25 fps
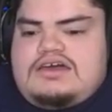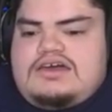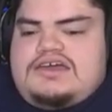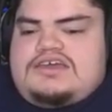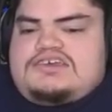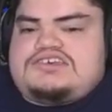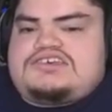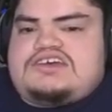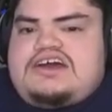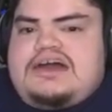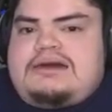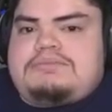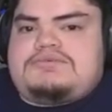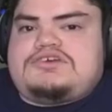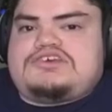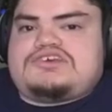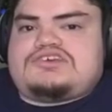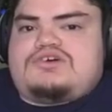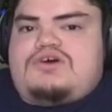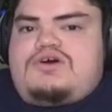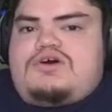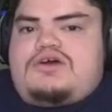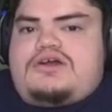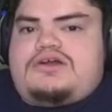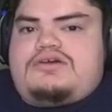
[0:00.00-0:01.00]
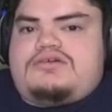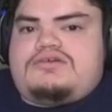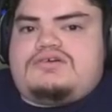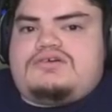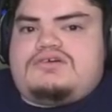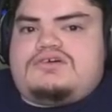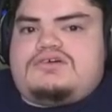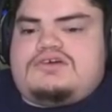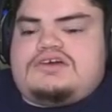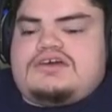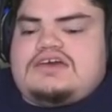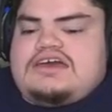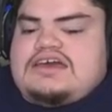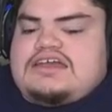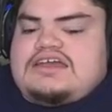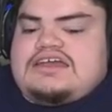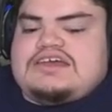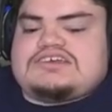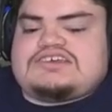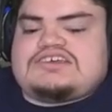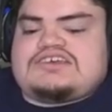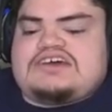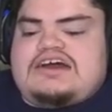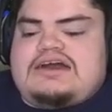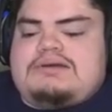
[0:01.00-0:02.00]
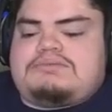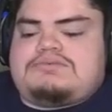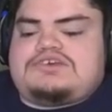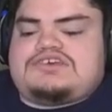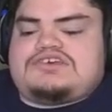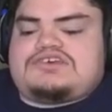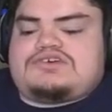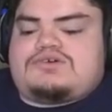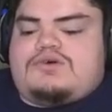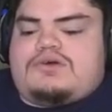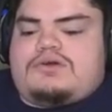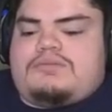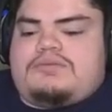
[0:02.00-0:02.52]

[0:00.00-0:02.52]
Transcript: It's time to score. It is time to score,